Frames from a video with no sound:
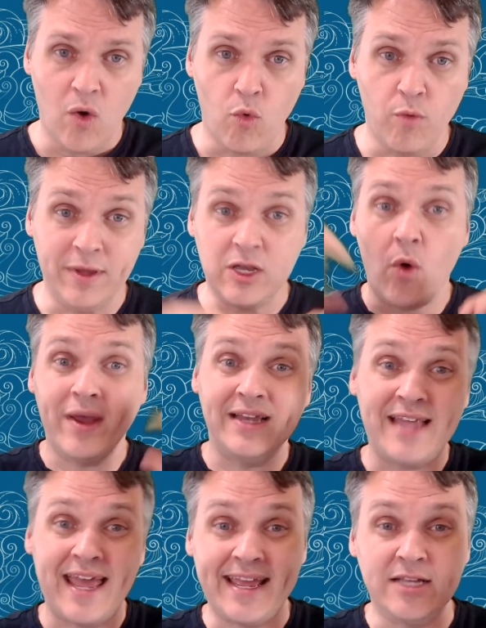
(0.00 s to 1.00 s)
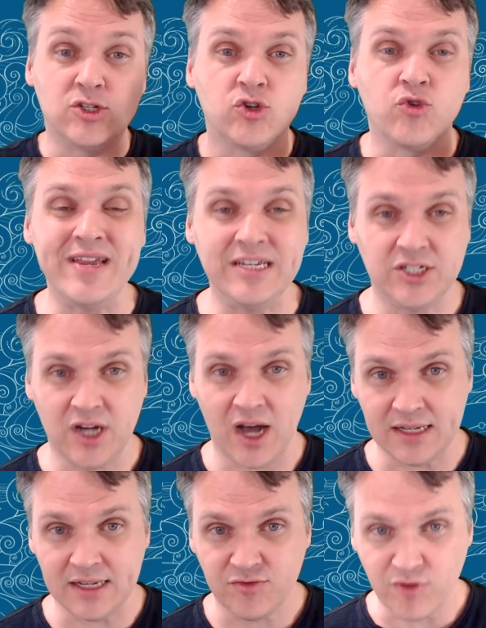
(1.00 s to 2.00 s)
will be going and taking
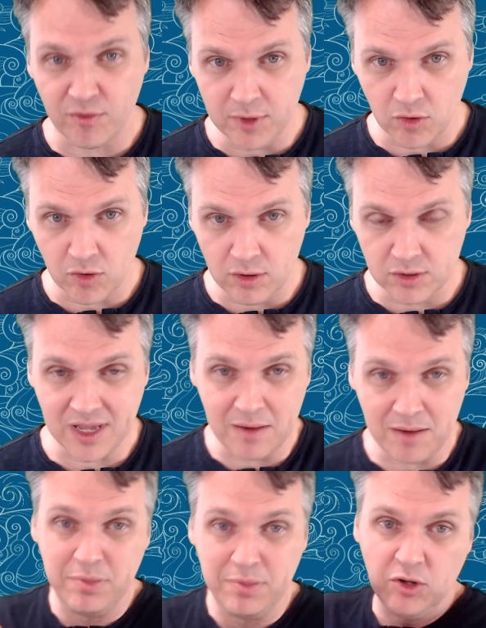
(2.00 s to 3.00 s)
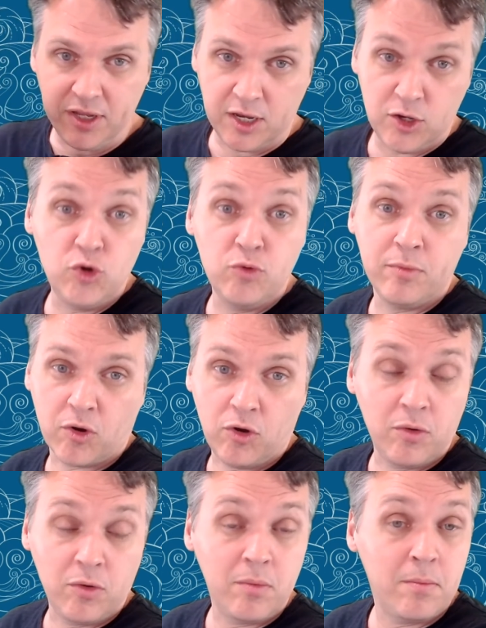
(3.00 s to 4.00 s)
screenshots from murals and building a new
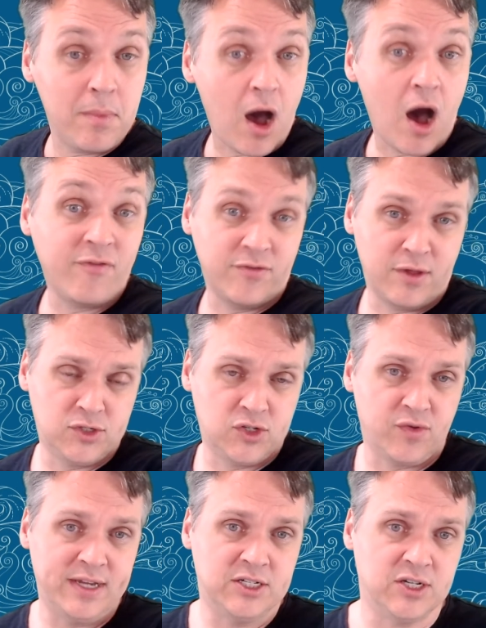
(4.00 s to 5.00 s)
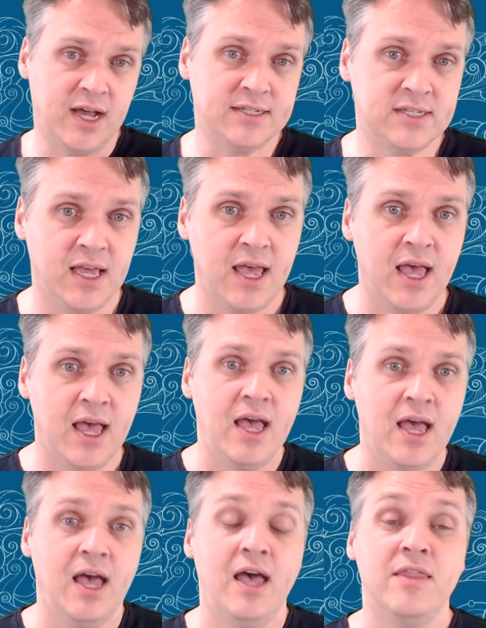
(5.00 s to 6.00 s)
mural off of those screenshots.
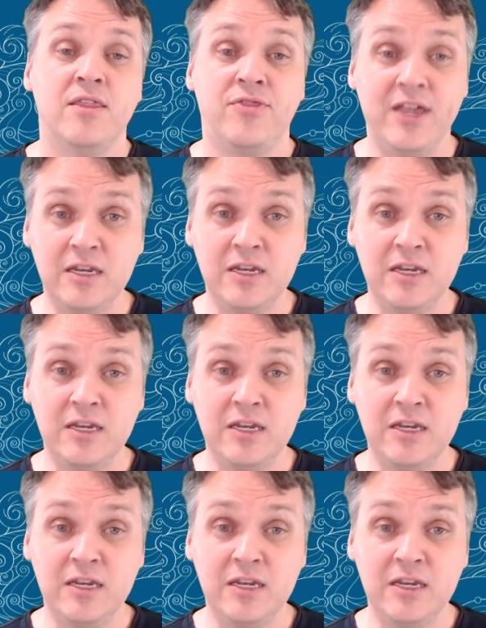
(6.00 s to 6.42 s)
The thing